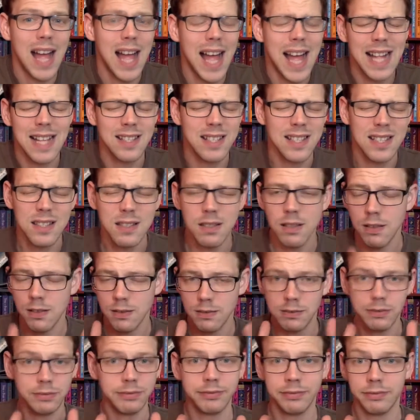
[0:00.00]
and
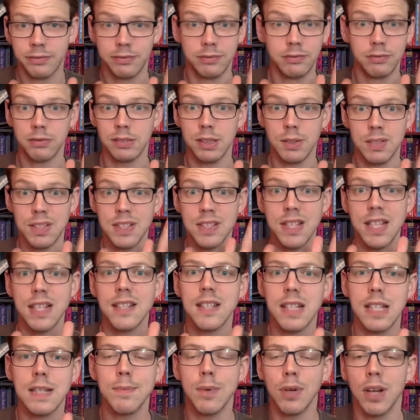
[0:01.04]
there was just things
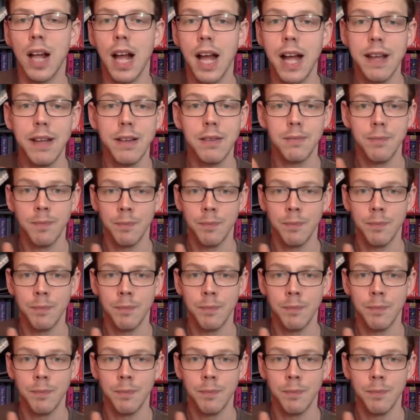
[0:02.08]
in this book I